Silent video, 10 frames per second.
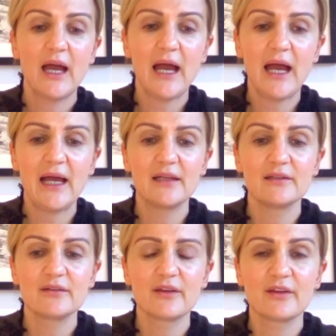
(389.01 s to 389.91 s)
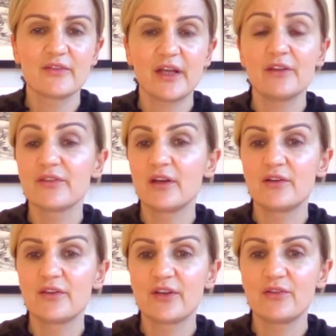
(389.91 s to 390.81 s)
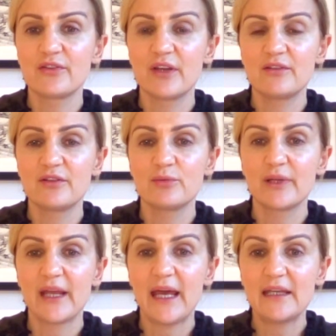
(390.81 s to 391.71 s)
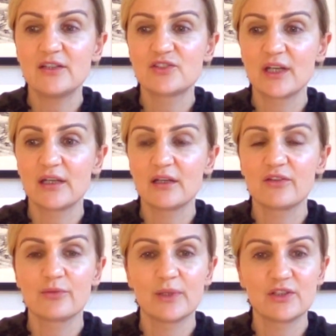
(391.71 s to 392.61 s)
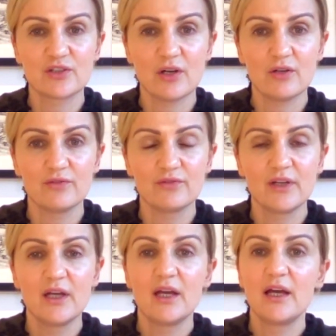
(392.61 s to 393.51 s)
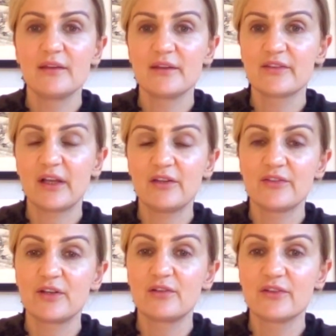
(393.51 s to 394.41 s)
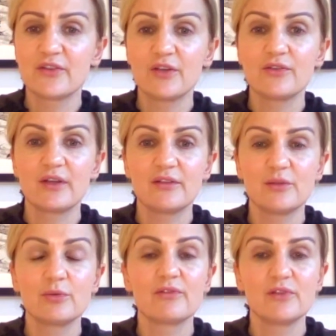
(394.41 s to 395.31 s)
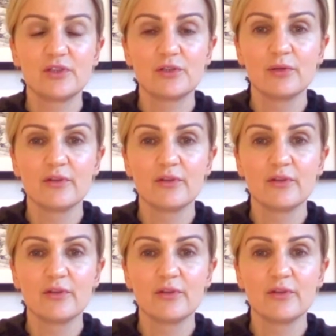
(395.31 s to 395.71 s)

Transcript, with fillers: And the cells that are associated with aging are switched off, and the cells that are associated with renewal are